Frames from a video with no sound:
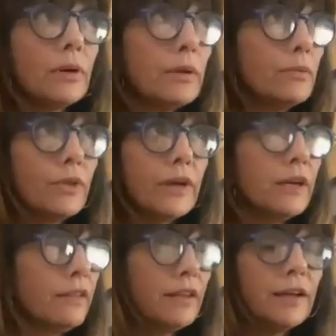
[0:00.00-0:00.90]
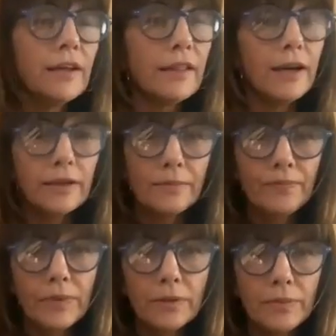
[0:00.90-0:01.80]
with anything like that,
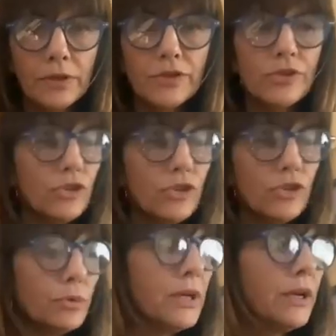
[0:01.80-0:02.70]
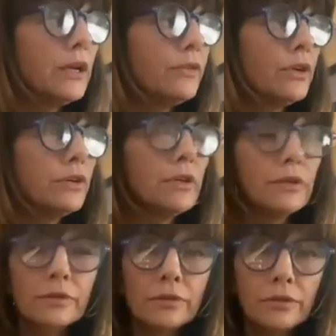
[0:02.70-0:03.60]
because it's your behavior,
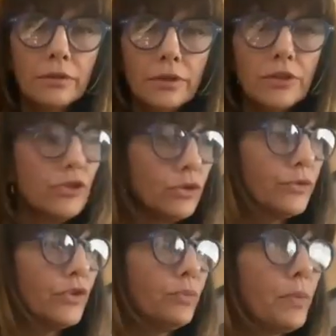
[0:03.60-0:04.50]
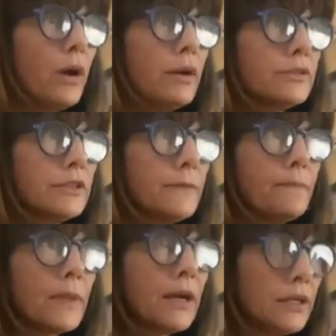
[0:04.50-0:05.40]
it's your response,
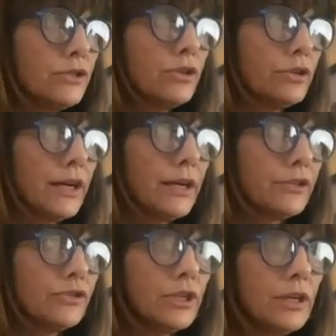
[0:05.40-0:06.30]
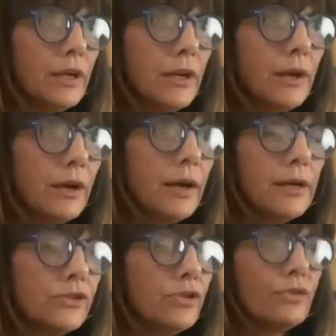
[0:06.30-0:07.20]
and it's your energy, and
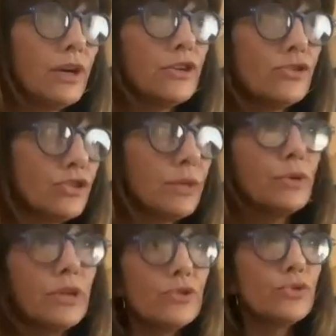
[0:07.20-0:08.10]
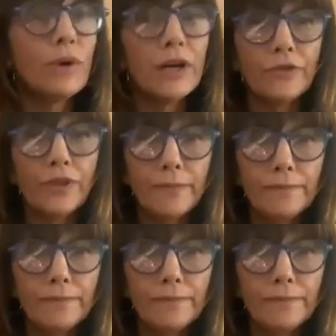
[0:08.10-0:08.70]
it's your relationship with each one of them.